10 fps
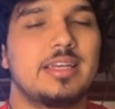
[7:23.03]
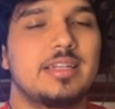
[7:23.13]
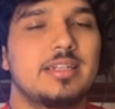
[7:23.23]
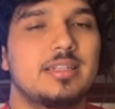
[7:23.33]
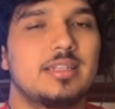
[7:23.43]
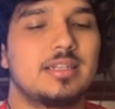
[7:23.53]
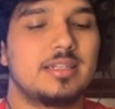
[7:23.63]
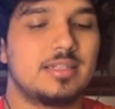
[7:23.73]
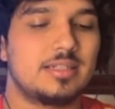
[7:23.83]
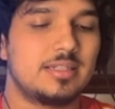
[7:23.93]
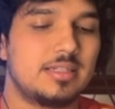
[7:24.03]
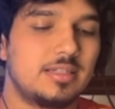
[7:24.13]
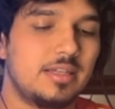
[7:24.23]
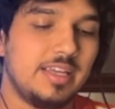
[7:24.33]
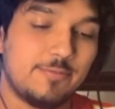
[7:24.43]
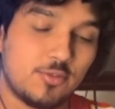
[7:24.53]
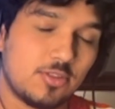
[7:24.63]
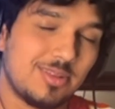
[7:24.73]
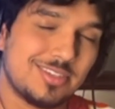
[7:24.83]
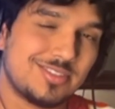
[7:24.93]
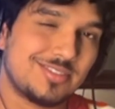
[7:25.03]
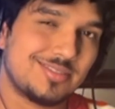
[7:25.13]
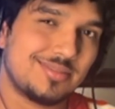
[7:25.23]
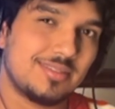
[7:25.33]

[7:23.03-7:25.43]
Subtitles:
then in fourth place